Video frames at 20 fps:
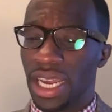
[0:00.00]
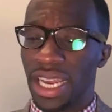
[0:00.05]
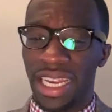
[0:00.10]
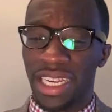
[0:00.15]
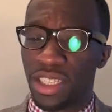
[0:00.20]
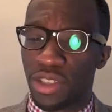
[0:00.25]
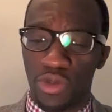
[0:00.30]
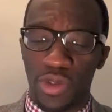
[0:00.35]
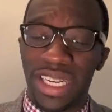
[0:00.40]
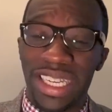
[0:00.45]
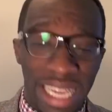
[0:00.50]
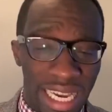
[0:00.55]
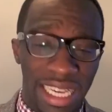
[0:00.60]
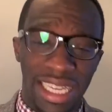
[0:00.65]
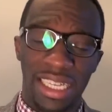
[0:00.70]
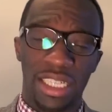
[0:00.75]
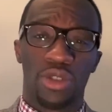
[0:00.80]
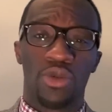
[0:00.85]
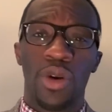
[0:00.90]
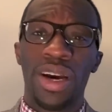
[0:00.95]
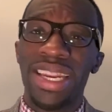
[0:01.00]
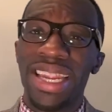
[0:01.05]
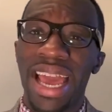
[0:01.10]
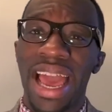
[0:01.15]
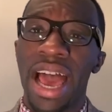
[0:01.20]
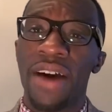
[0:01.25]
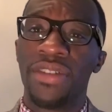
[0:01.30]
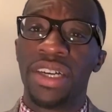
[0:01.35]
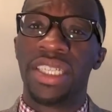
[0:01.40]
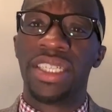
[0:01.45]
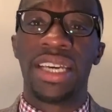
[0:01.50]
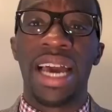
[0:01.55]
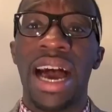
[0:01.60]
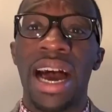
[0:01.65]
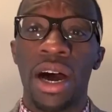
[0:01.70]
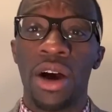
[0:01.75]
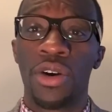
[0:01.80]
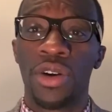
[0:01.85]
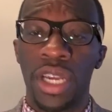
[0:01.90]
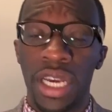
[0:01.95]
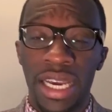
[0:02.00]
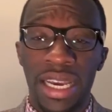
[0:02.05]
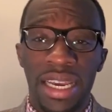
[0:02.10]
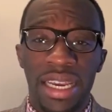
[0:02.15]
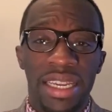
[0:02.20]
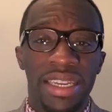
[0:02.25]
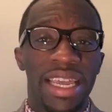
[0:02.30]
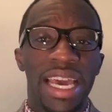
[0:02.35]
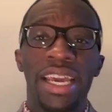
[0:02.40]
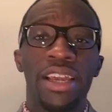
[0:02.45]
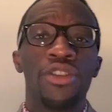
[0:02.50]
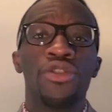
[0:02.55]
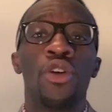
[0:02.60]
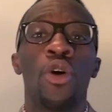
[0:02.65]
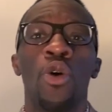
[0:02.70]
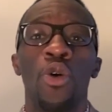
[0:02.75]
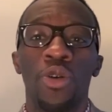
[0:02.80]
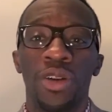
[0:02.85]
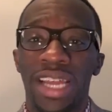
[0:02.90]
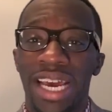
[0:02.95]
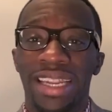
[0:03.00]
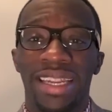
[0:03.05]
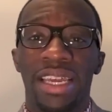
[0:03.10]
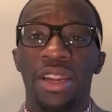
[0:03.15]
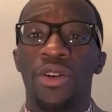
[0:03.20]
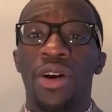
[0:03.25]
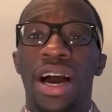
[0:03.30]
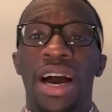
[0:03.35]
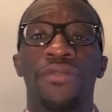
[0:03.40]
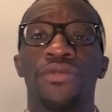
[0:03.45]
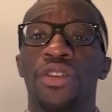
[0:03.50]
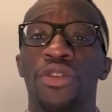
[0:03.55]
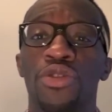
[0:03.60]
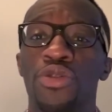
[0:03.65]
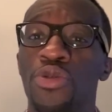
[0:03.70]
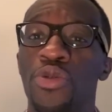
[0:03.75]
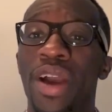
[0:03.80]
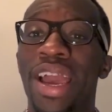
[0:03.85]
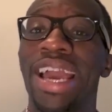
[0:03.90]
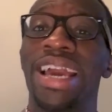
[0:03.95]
is ridiculous. When they have a child, they know that they don't have to do